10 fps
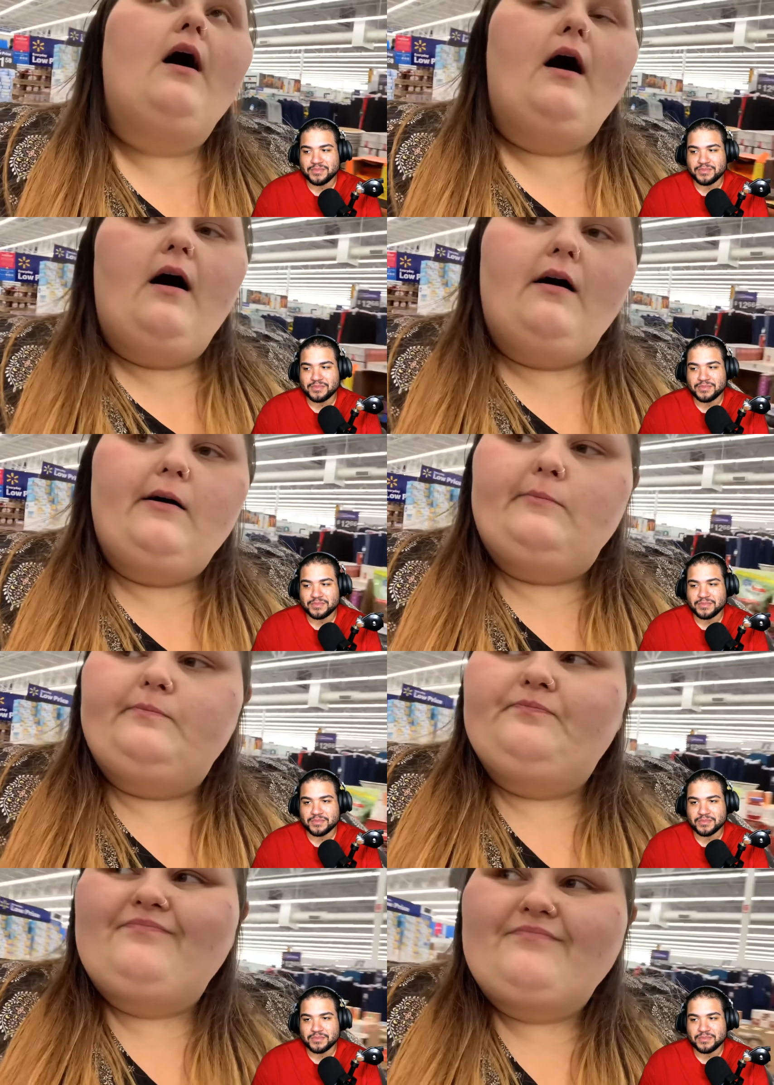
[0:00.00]

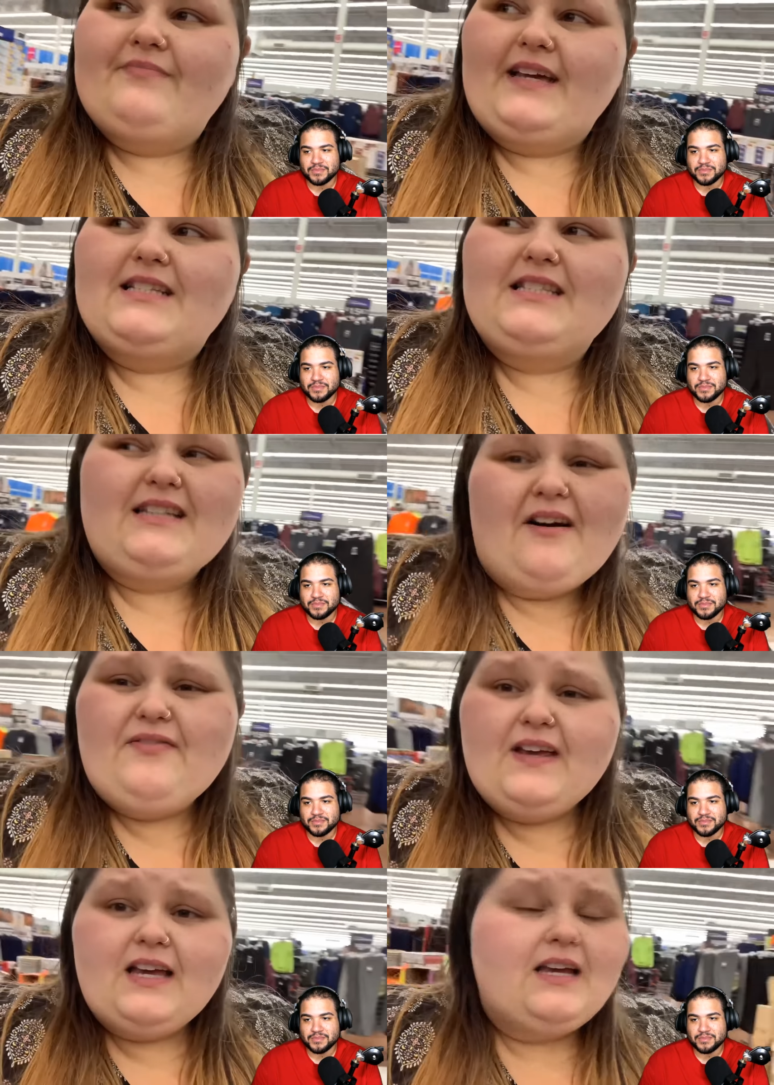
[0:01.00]
Speaker 1: um, like
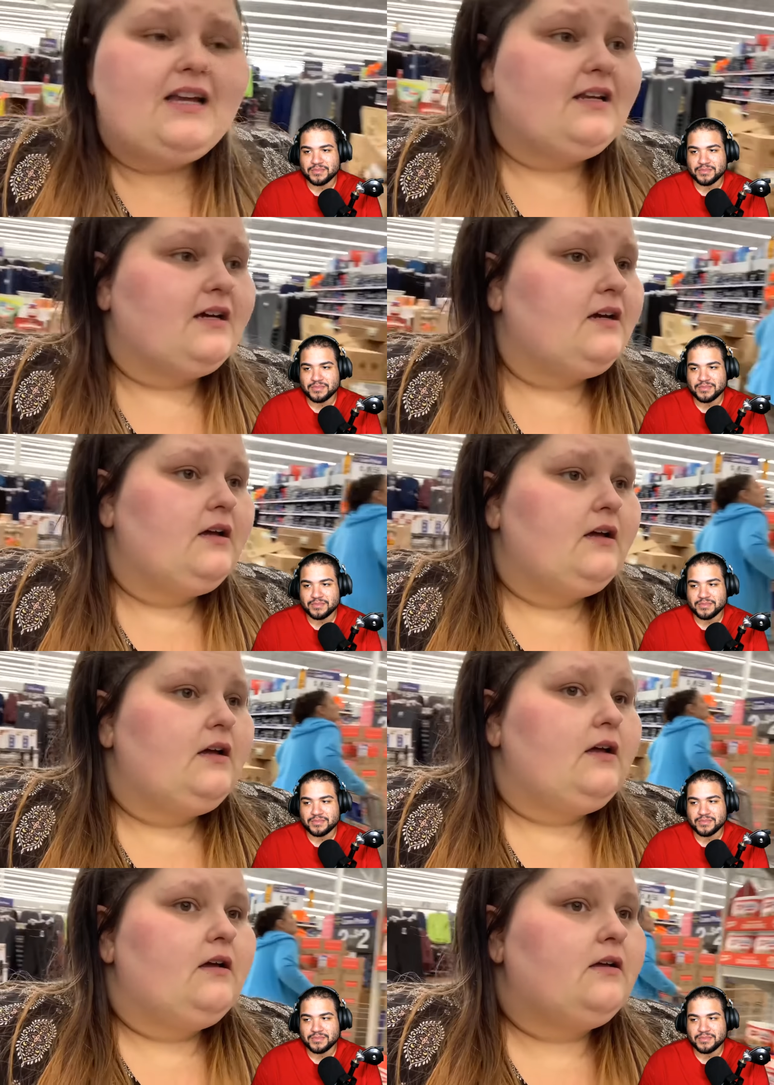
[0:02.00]
stuffing,
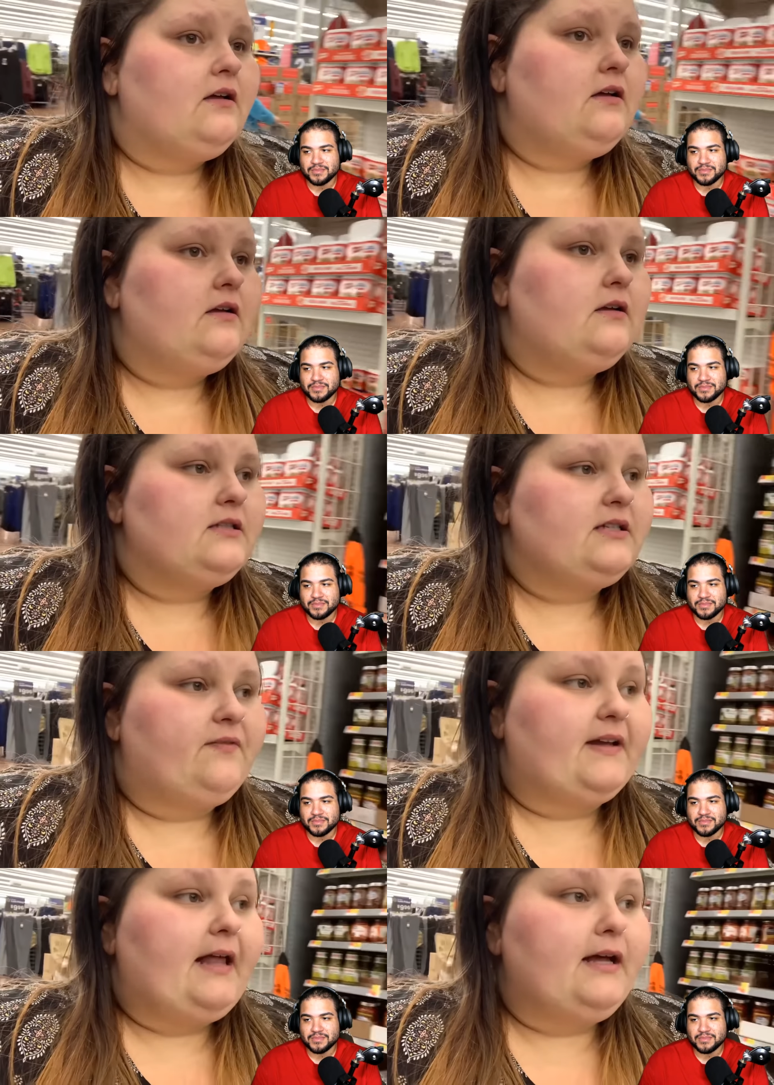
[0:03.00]

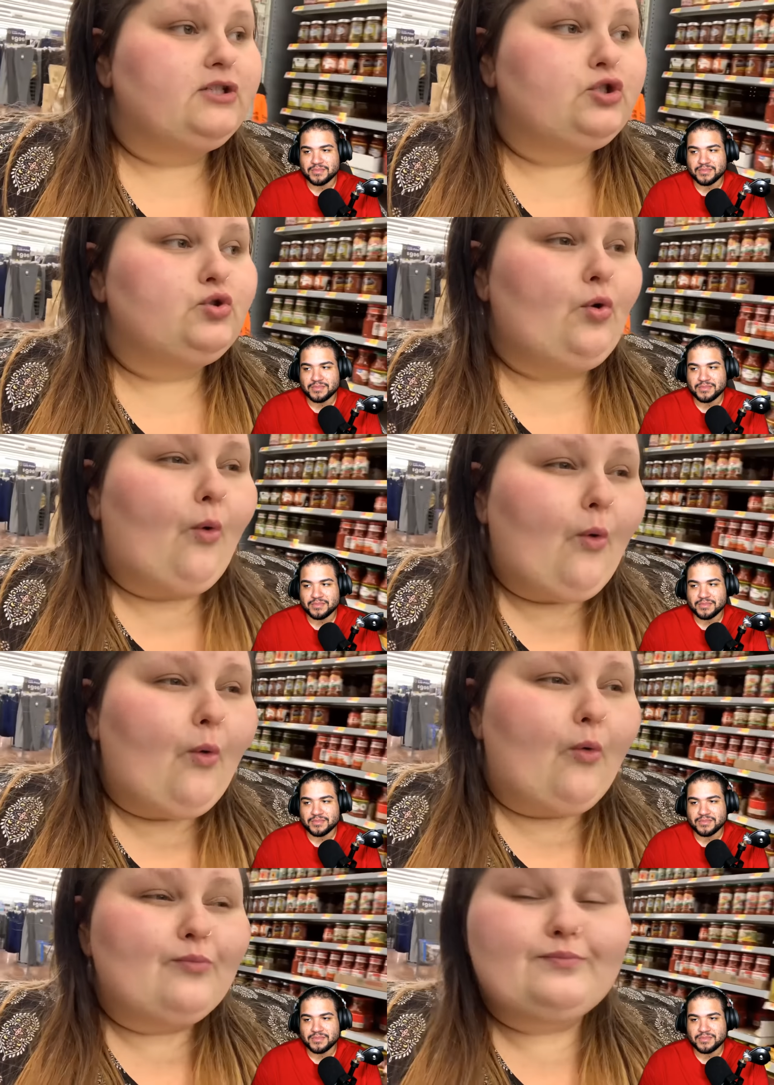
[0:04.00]
stuff like that.
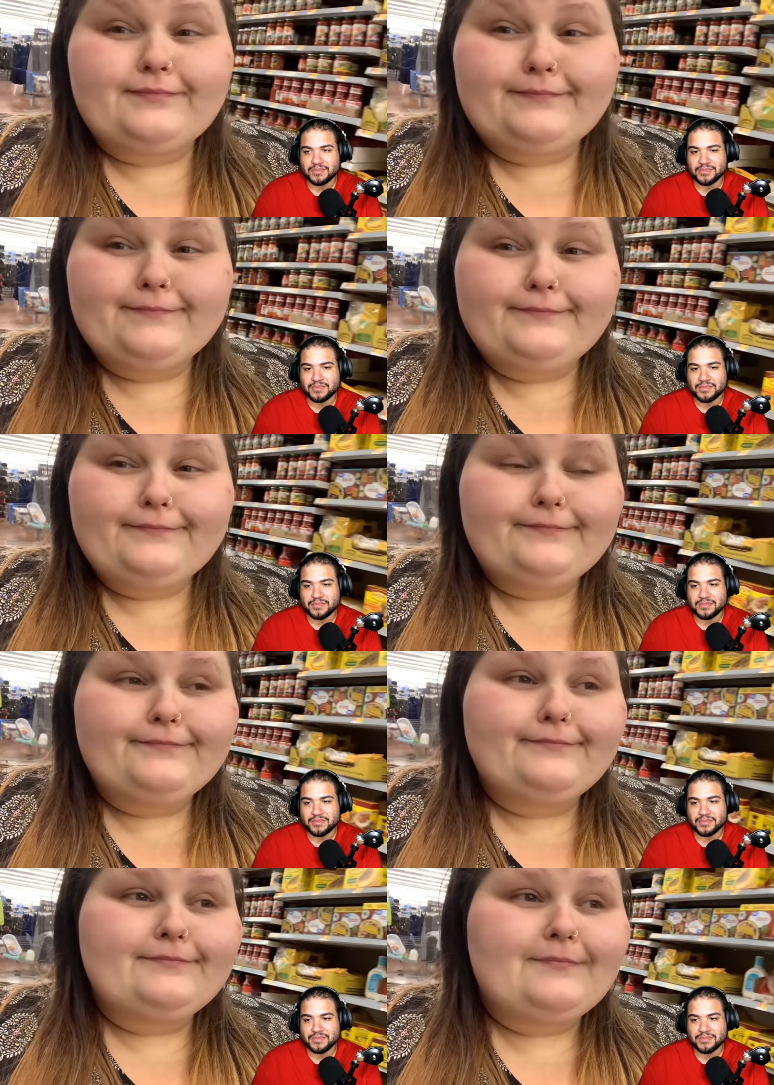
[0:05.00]
So
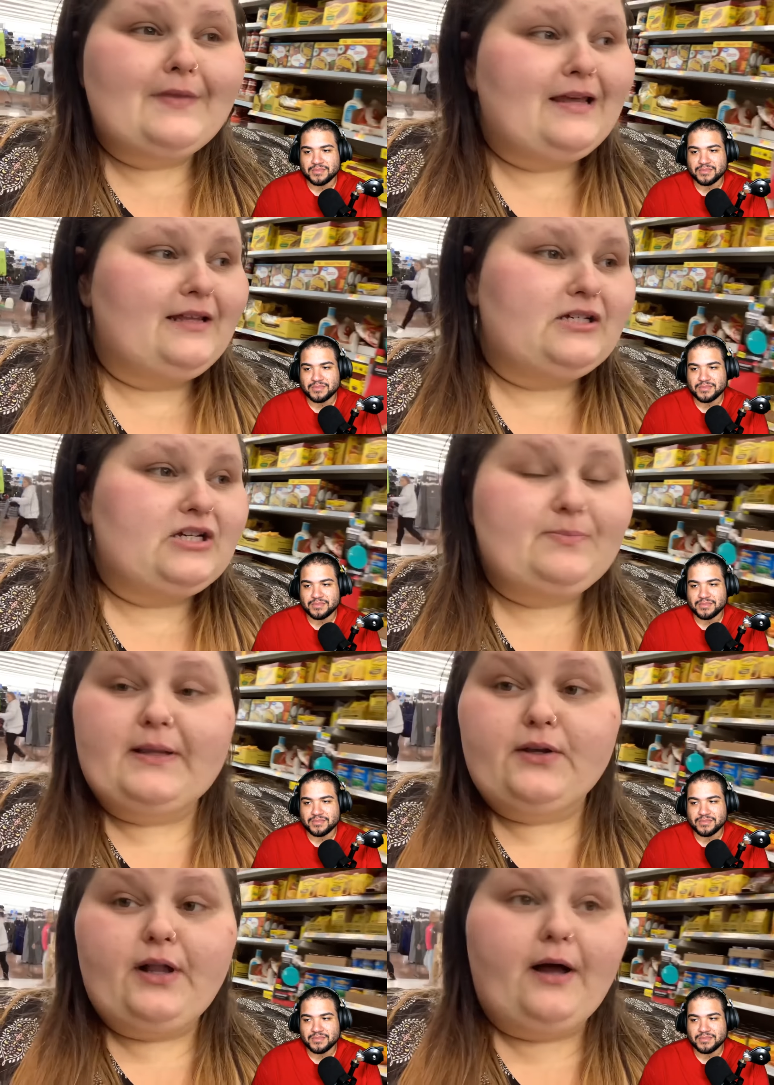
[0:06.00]
that's just my
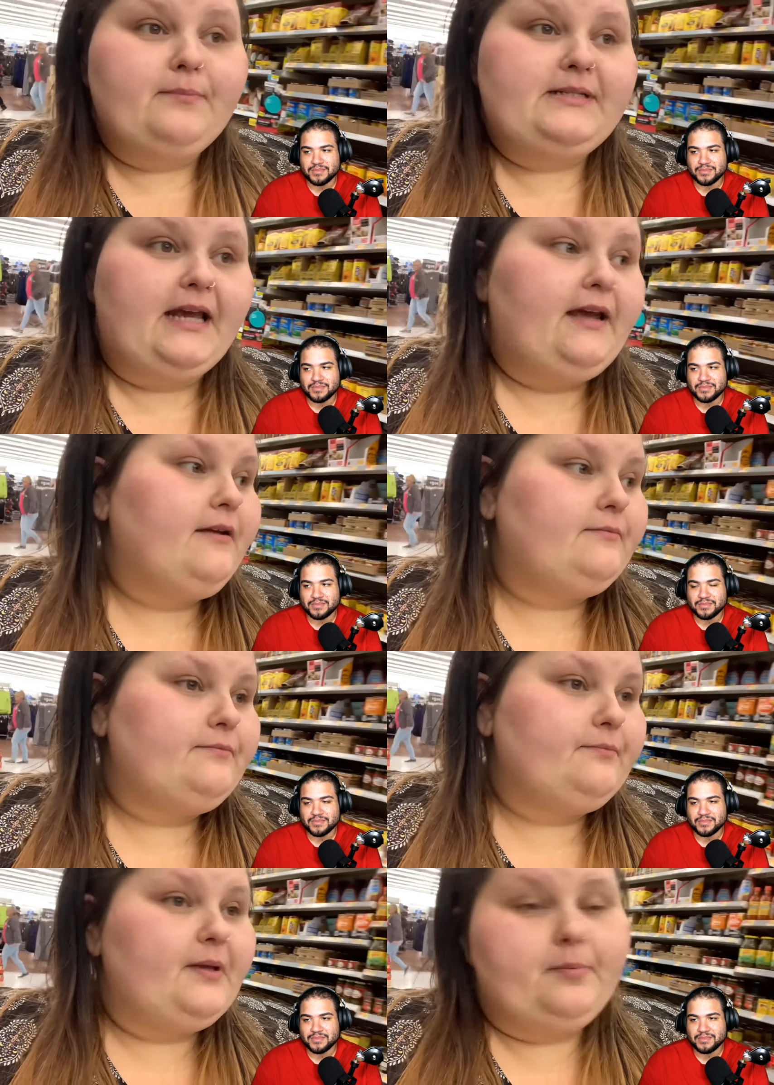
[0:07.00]
little
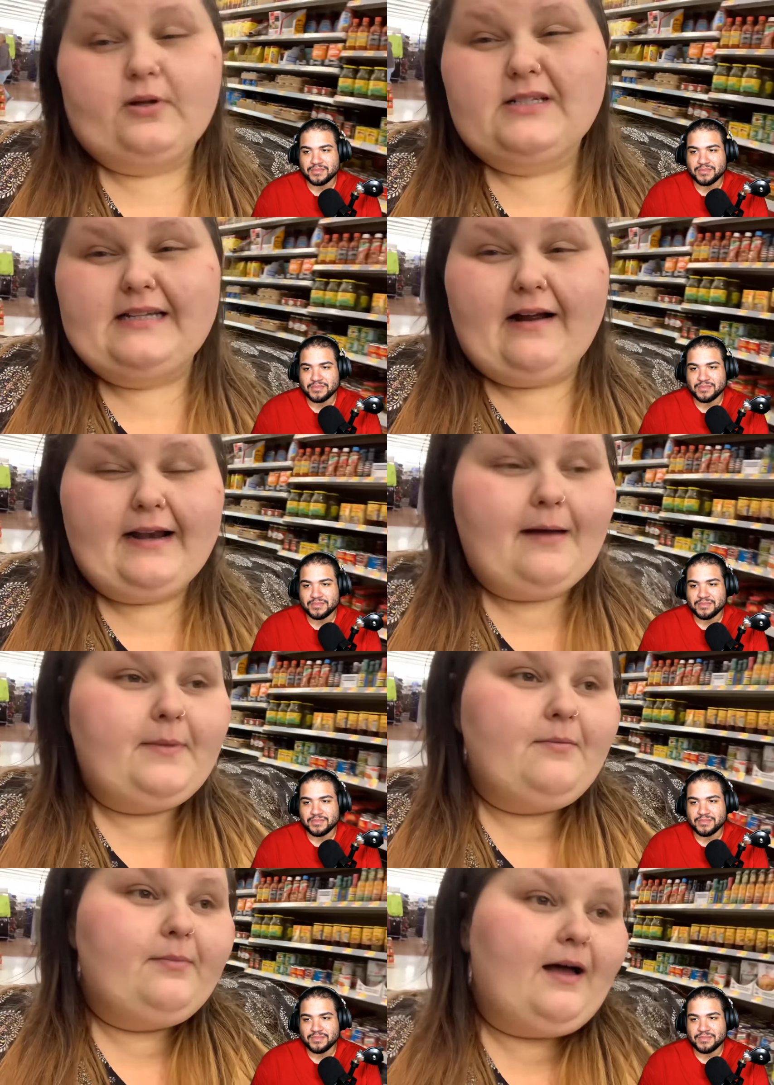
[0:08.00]
update. People are staring at
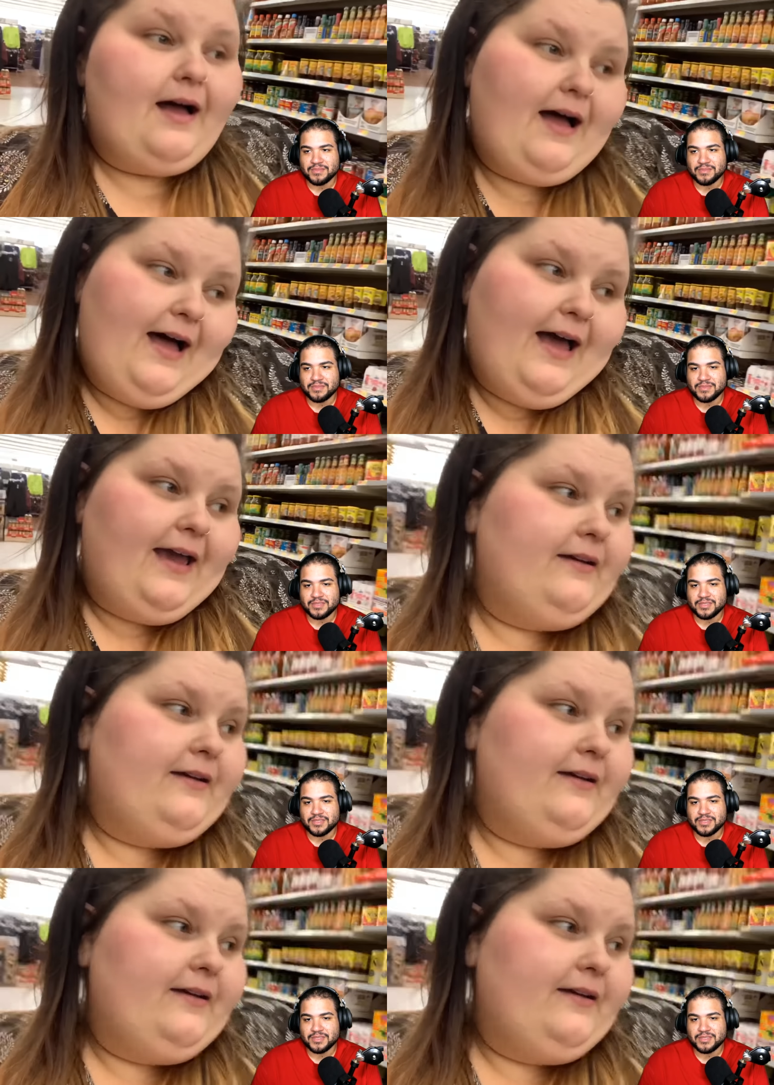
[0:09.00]
me, but hi.